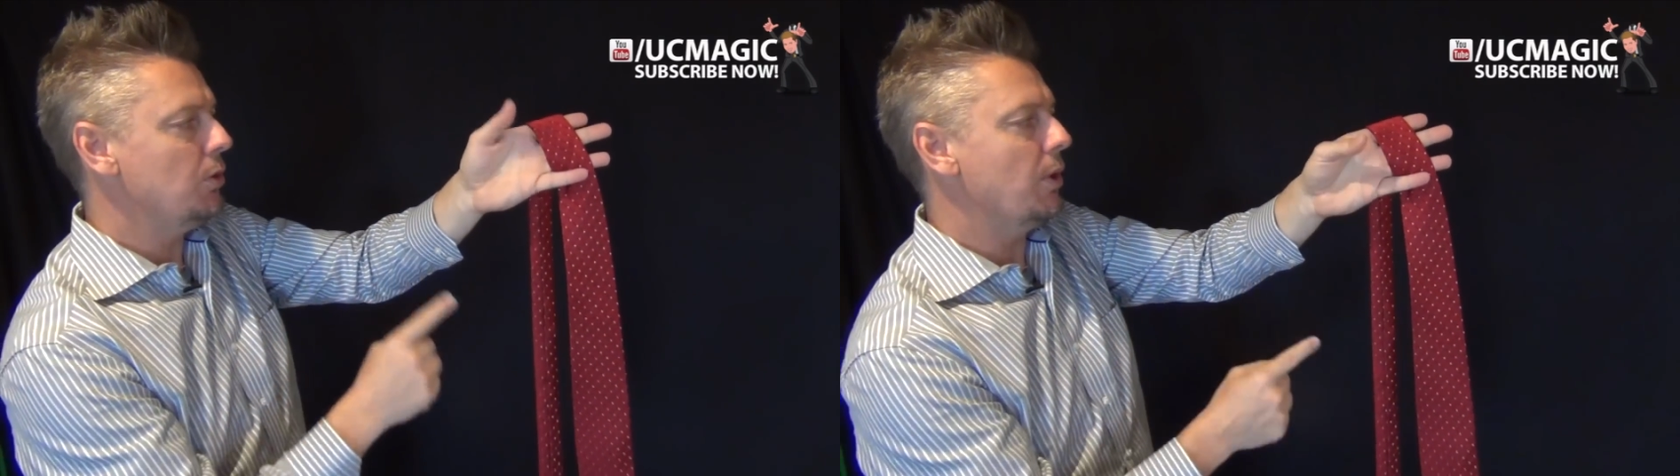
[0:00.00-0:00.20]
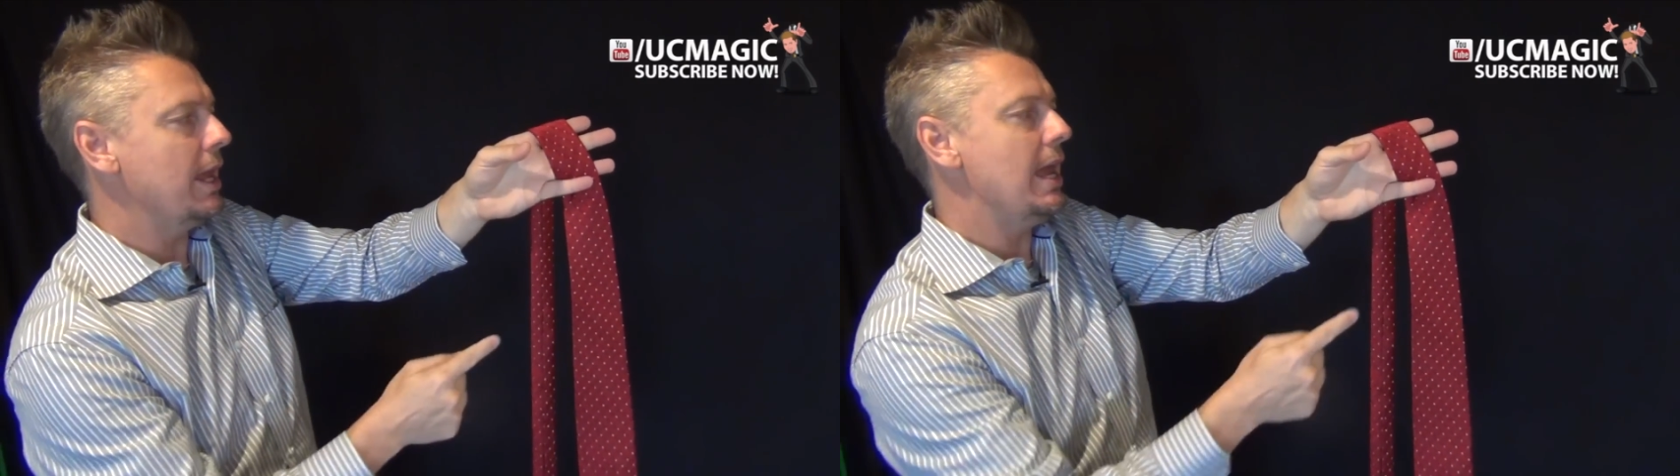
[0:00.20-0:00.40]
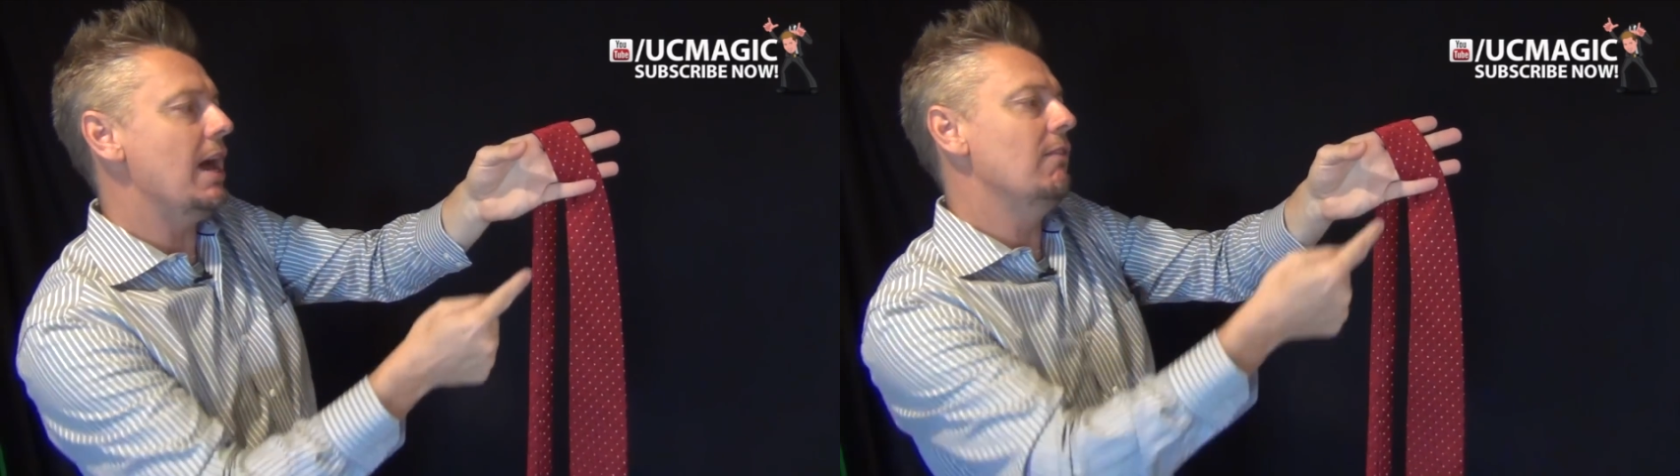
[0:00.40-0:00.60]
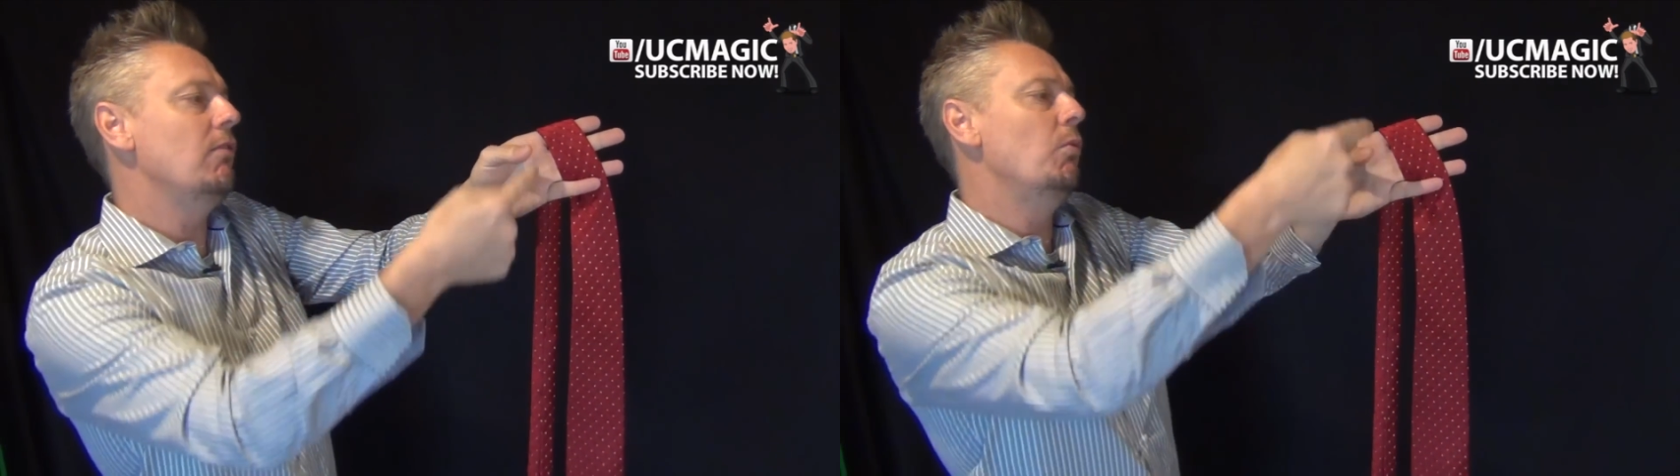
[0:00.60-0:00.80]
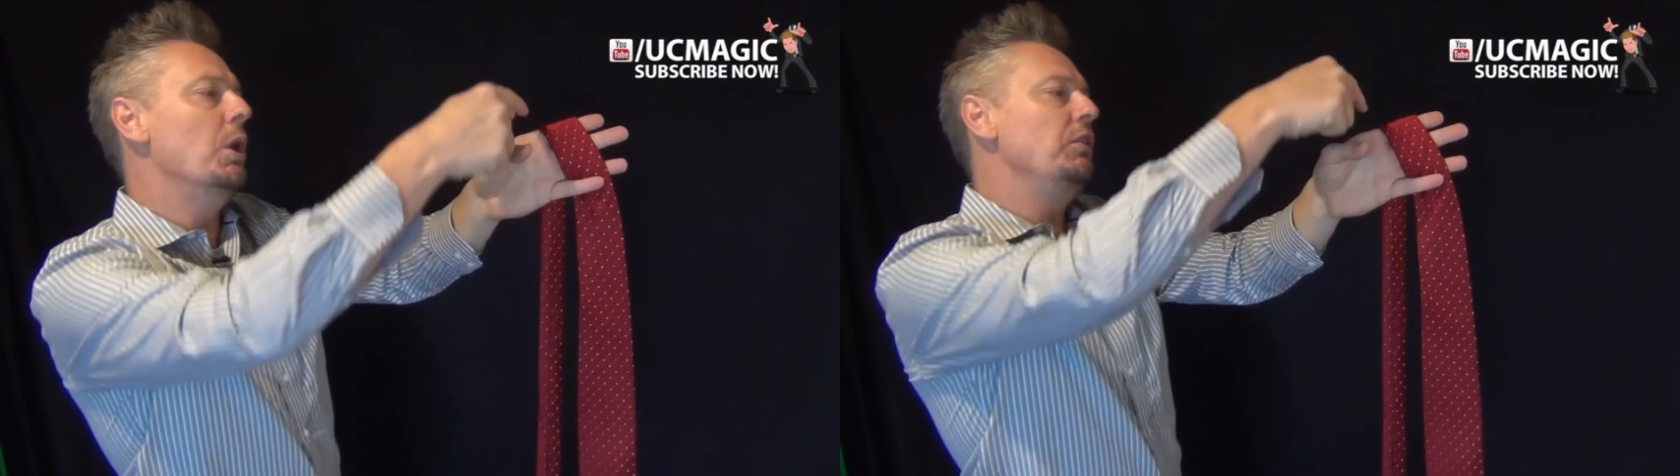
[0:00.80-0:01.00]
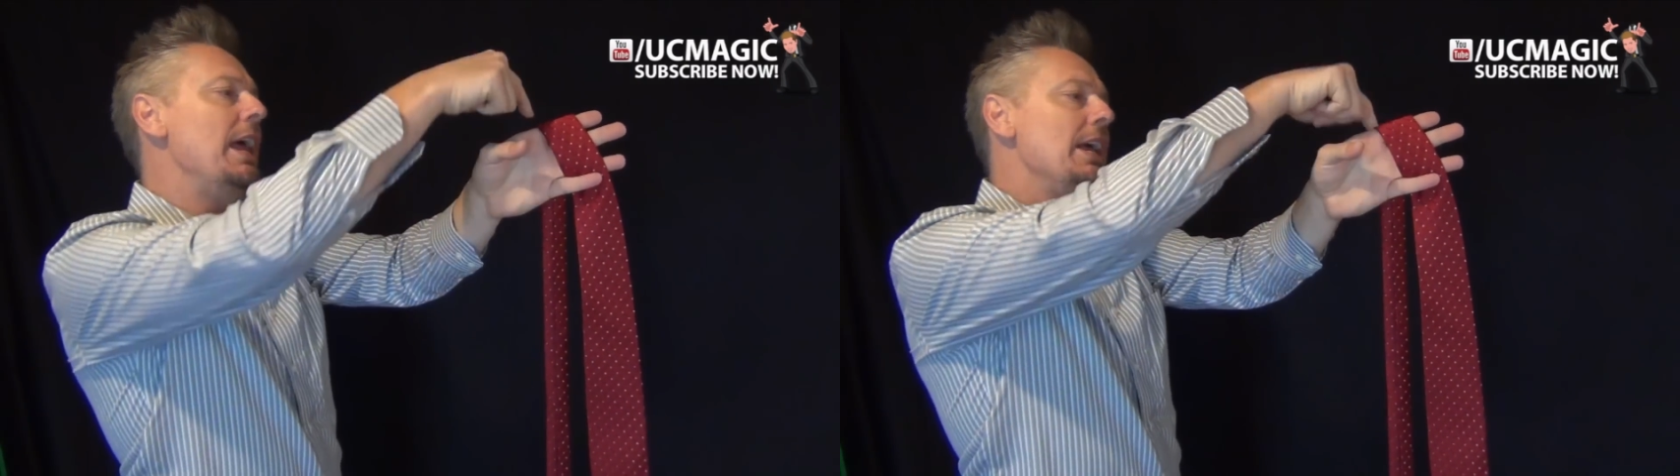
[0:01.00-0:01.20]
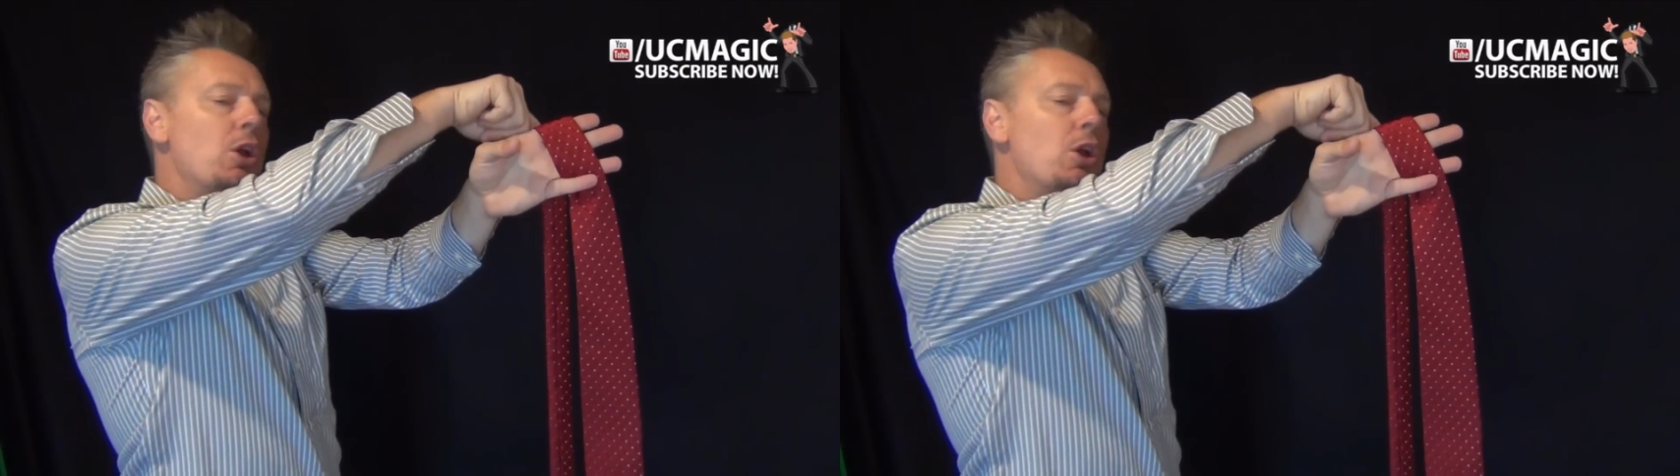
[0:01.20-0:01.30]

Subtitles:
you want to have what's hanging